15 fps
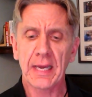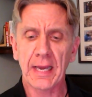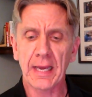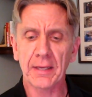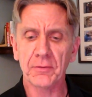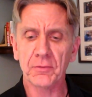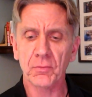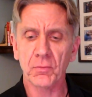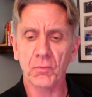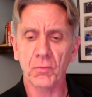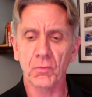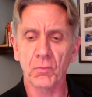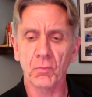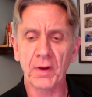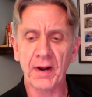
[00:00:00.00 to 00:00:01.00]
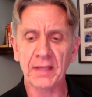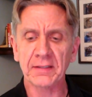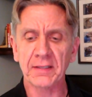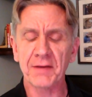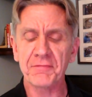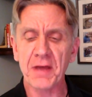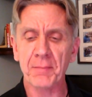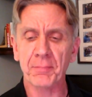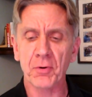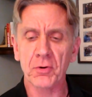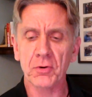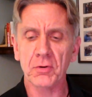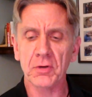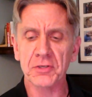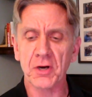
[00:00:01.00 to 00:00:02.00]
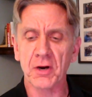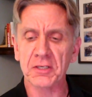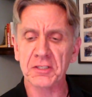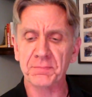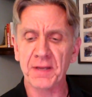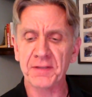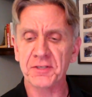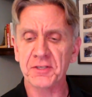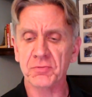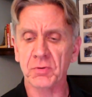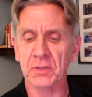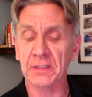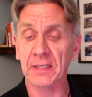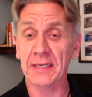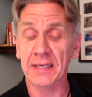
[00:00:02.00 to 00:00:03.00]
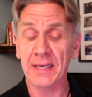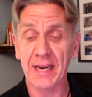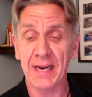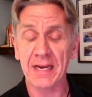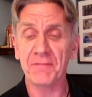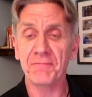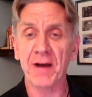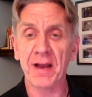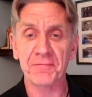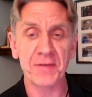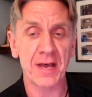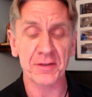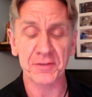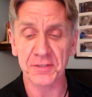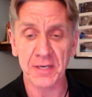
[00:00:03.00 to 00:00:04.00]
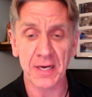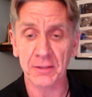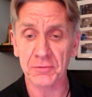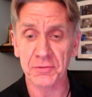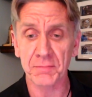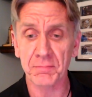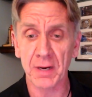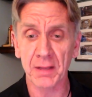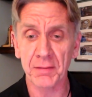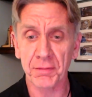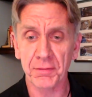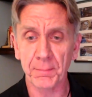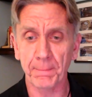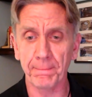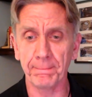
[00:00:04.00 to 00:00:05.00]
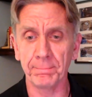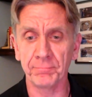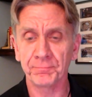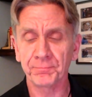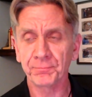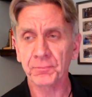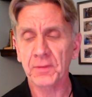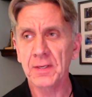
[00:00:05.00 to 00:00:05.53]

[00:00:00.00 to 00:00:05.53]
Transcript: And when I left that brokerage, our expenses were like $85,000 a month. And